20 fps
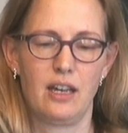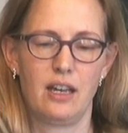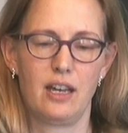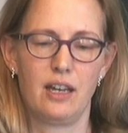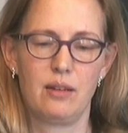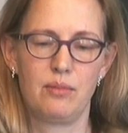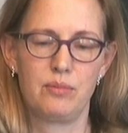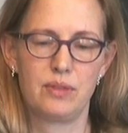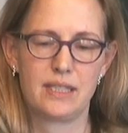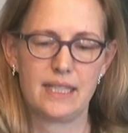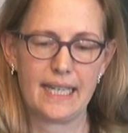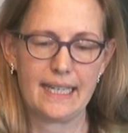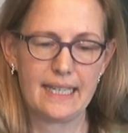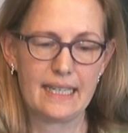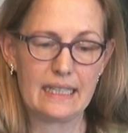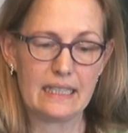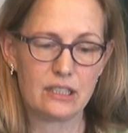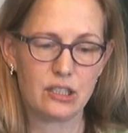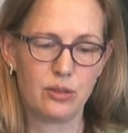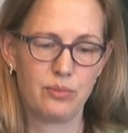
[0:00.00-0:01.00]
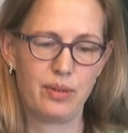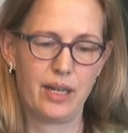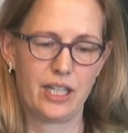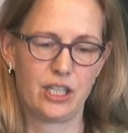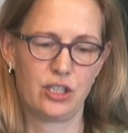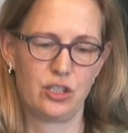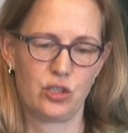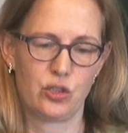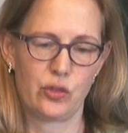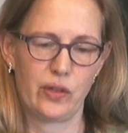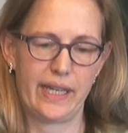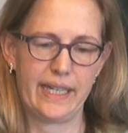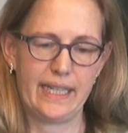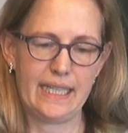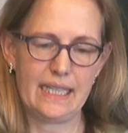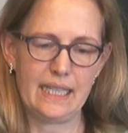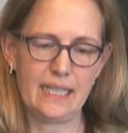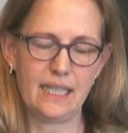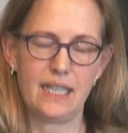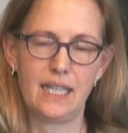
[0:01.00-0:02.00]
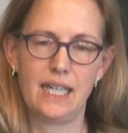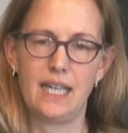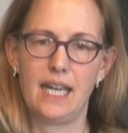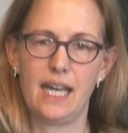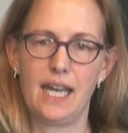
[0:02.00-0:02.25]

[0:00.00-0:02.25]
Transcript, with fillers: um, secular compassion training.